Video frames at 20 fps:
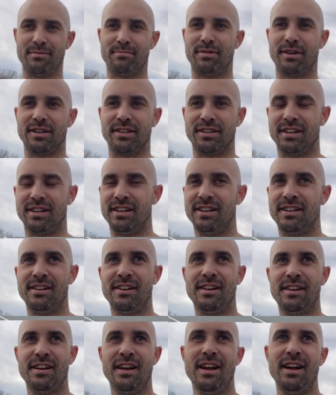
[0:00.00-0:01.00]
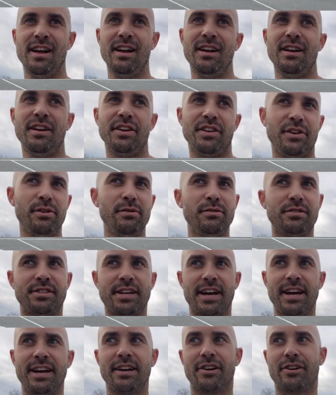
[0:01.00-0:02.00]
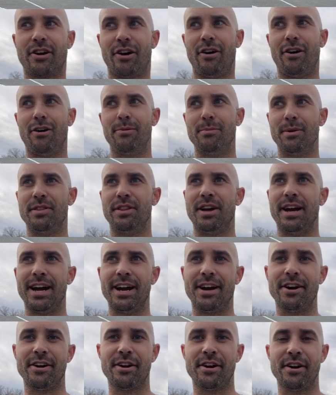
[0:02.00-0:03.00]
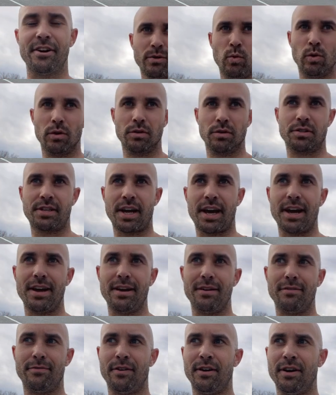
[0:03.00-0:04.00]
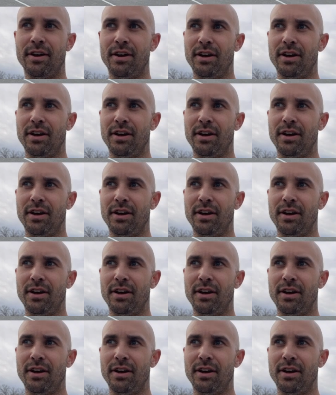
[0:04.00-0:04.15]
but you staying calm in the air will save